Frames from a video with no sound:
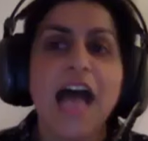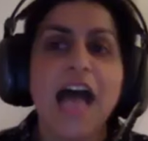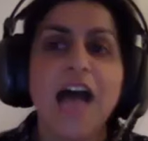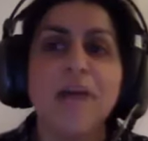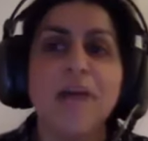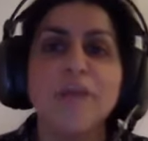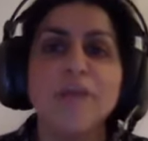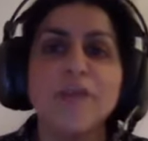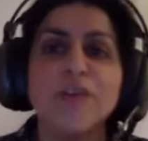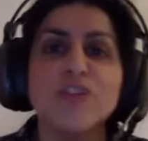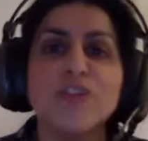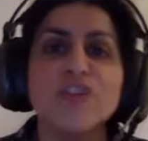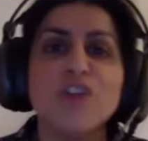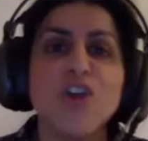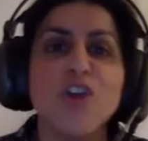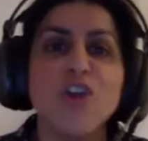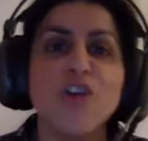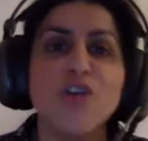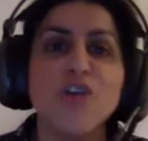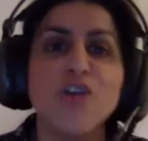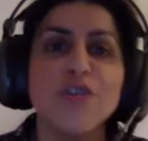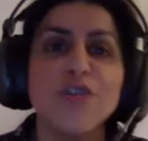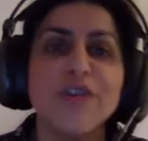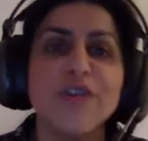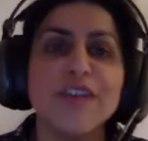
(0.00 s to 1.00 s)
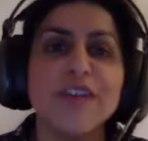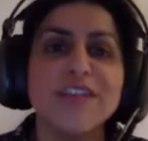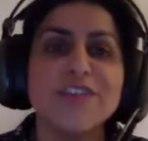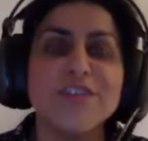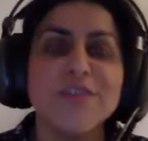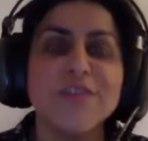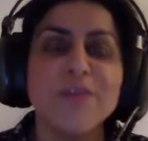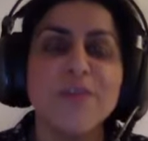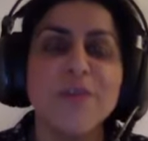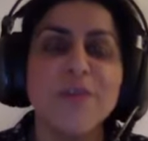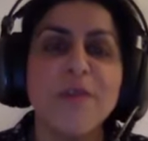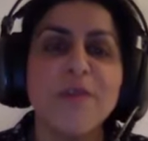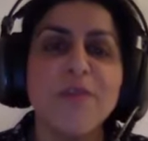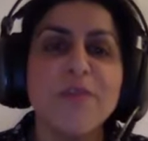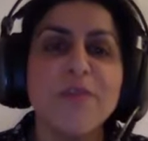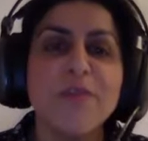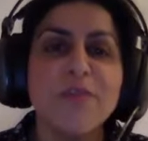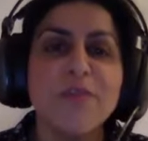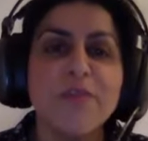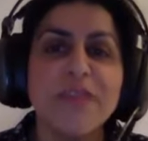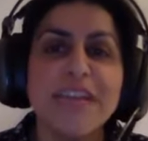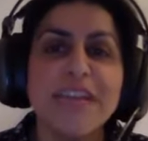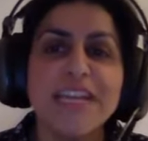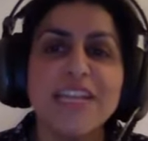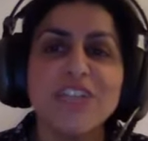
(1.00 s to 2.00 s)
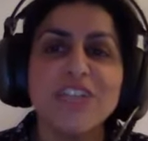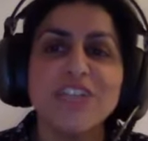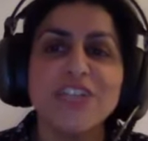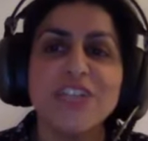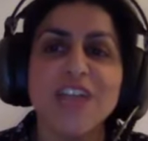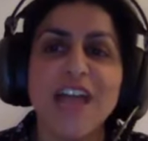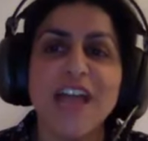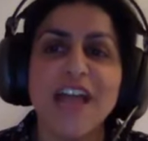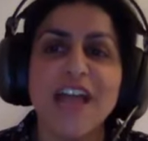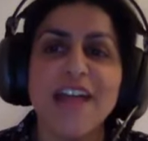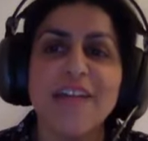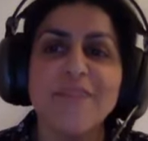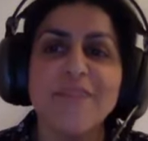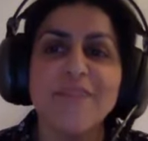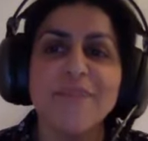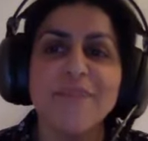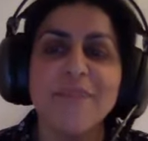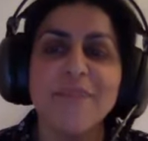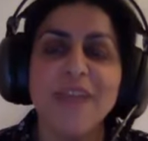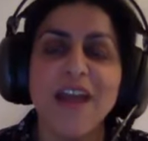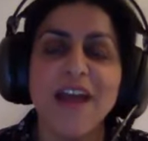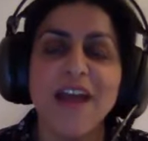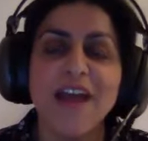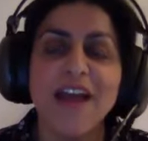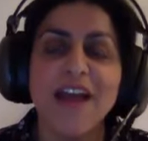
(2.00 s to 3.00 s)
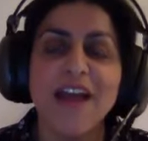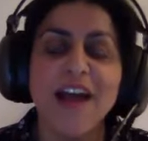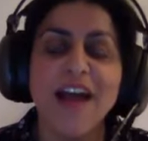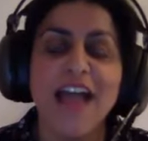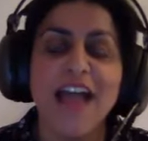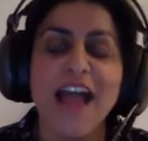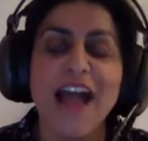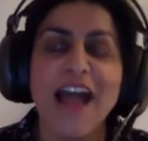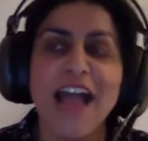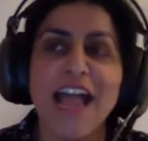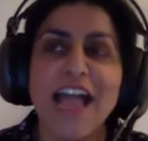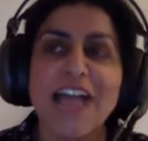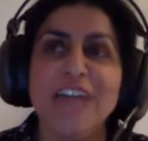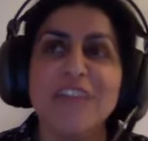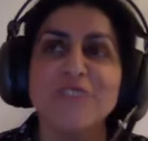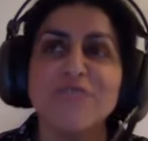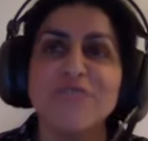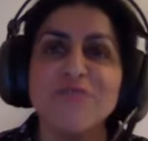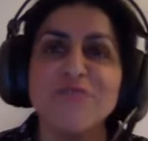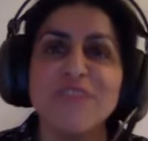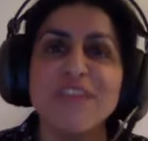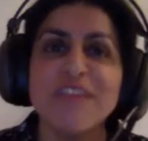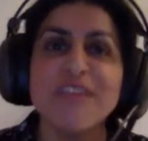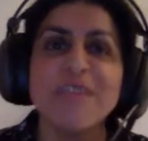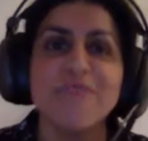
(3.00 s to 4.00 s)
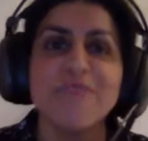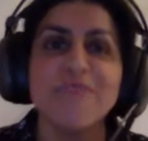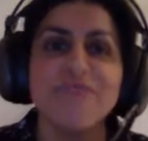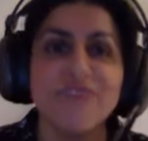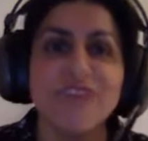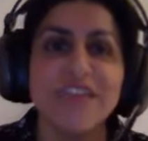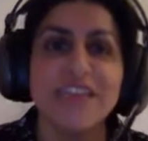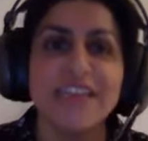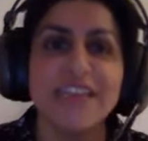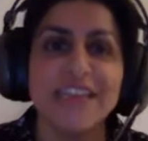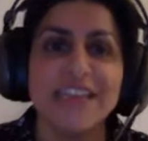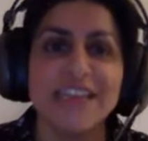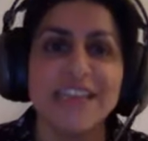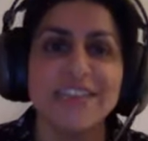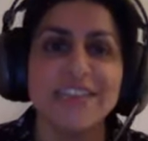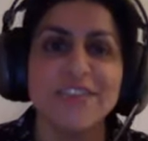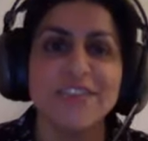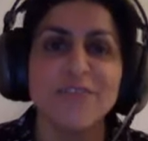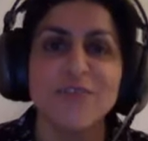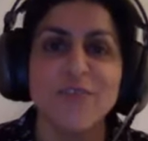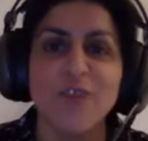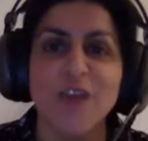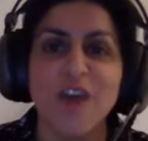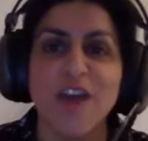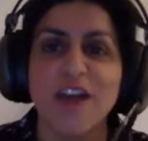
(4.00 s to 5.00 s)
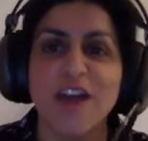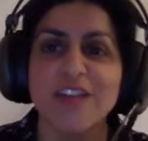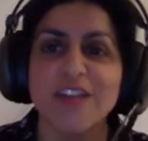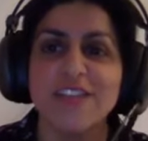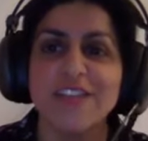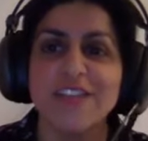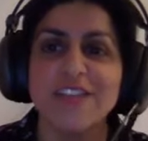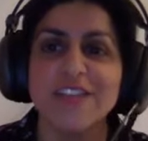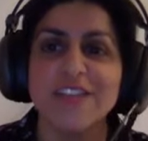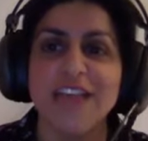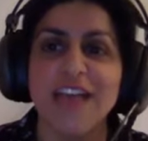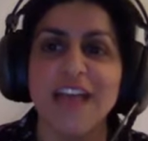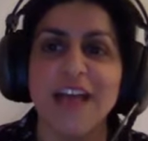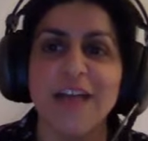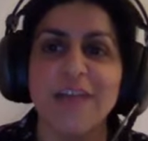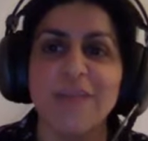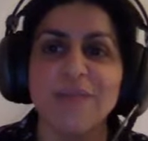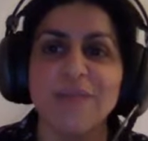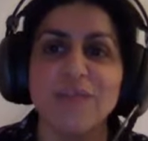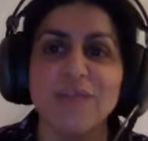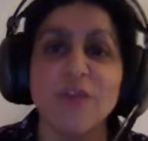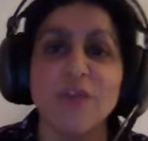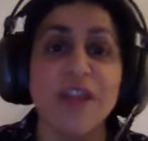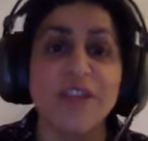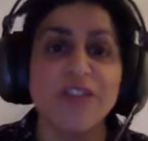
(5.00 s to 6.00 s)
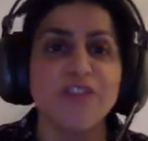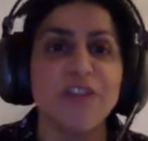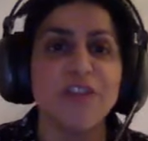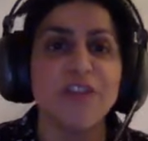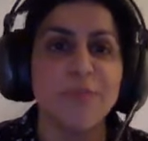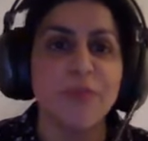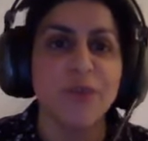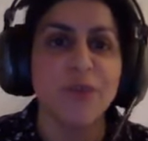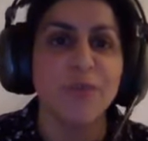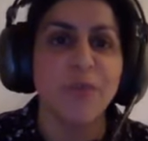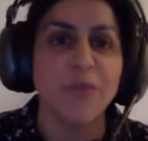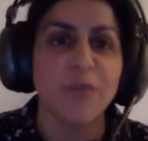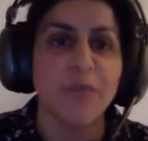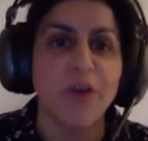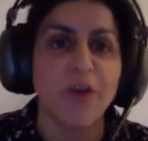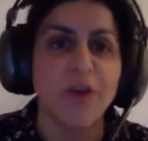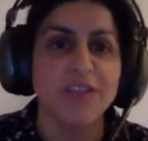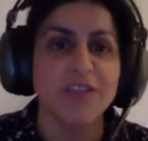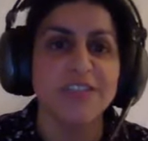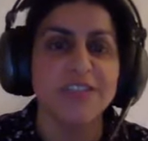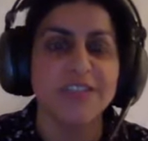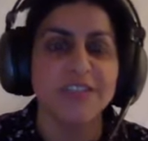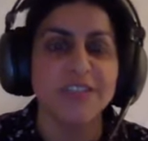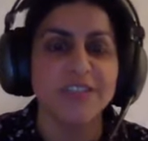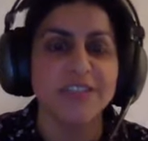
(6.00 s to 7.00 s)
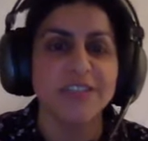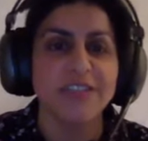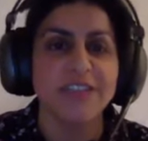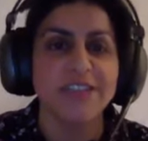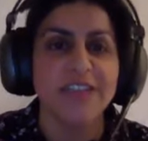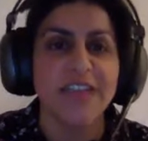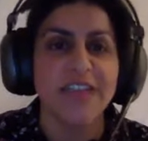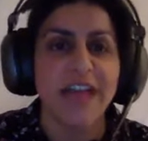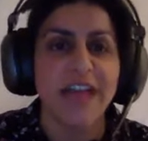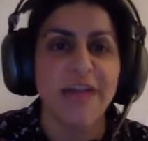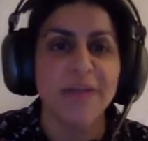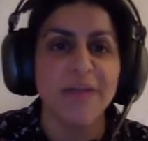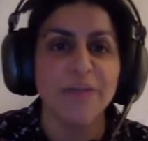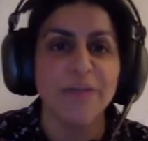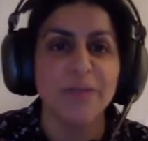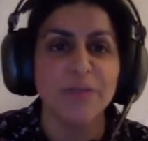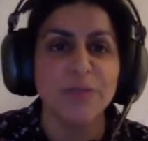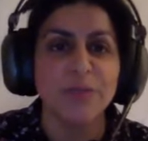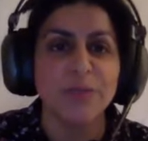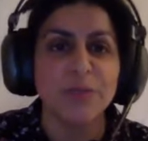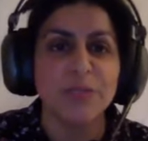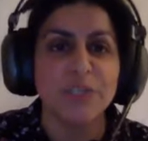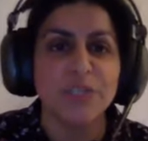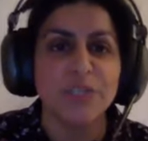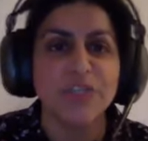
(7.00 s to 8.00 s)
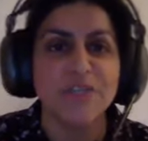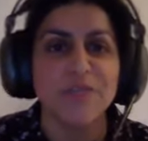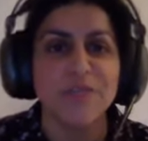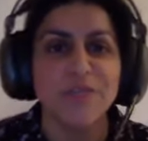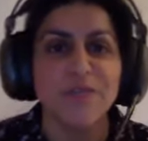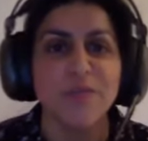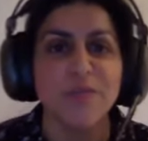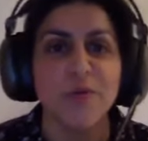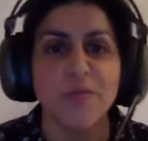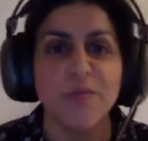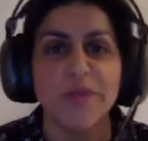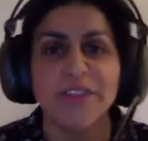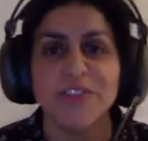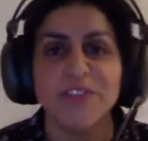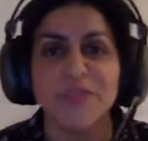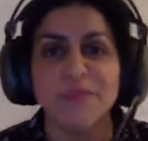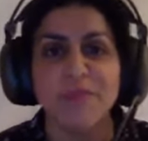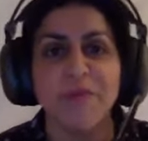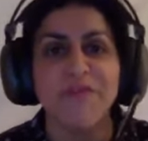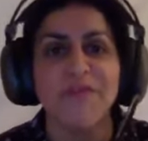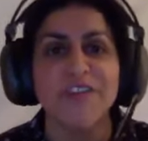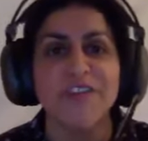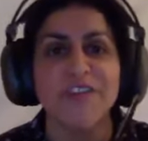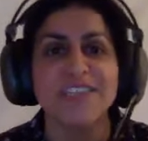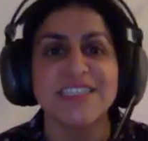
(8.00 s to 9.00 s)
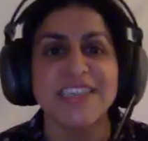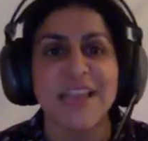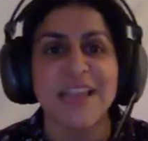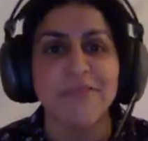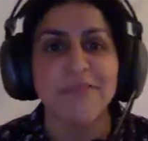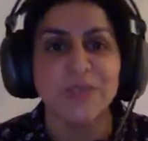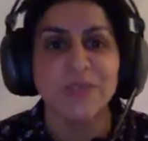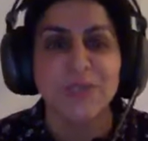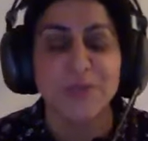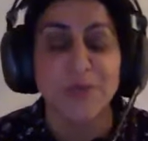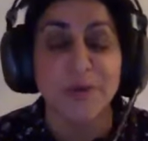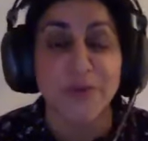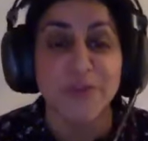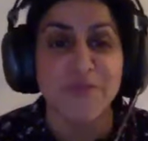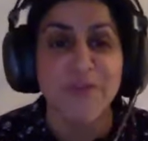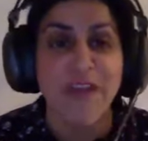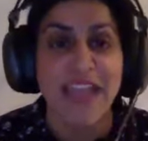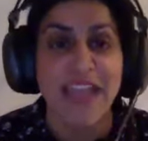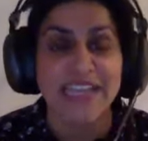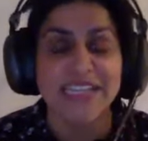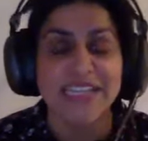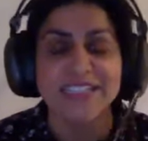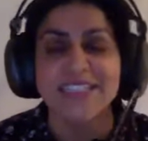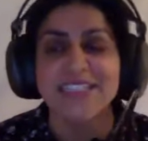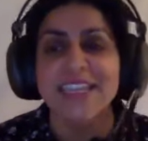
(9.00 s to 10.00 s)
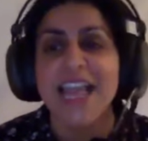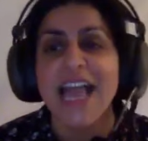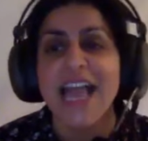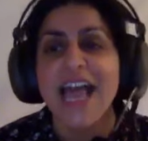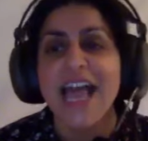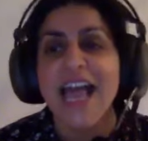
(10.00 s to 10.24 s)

Um, so, so my pupillage, um, I, I, I, had a really brilliant first. Um, so I had three pupil masters. Um, we switched every four months. My first eight months were great,